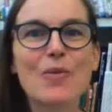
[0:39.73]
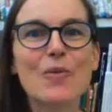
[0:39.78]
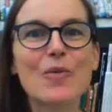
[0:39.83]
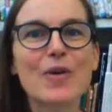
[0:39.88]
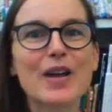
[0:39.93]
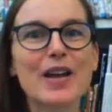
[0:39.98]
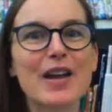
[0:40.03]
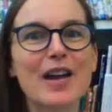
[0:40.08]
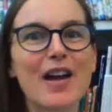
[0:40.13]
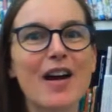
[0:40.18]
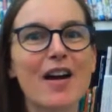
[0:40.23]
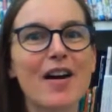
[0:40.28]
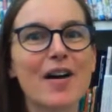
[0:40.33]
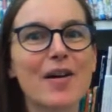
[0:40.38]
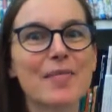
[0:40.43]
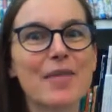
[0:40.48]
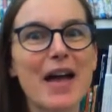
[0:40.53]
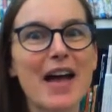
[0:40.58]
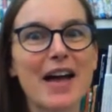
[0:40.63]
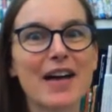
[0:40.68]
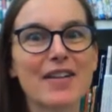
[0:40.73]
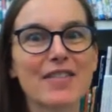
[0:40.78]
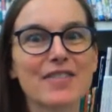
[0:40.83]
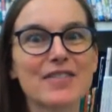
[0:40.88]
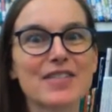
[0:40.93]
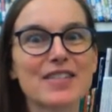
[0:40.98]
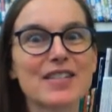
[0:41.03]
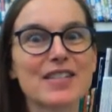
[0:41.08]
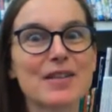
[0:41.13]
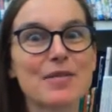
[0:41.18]
We have
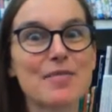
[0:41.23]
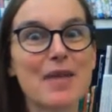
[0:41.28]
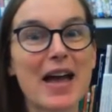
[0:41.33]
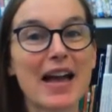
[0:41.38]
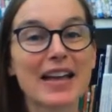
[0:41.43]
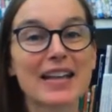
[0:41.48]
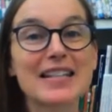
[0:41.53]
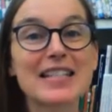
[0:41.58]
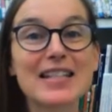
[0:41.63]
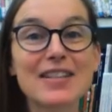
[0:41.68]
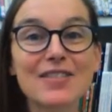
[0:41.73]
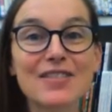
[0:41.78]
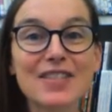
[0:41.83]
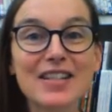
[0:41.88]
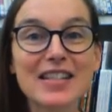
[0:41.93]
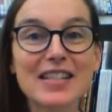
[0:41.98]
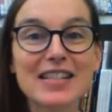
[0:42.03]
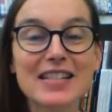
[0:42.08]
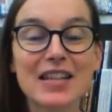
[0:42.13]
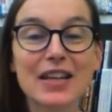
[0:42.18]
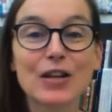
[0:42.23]
some activities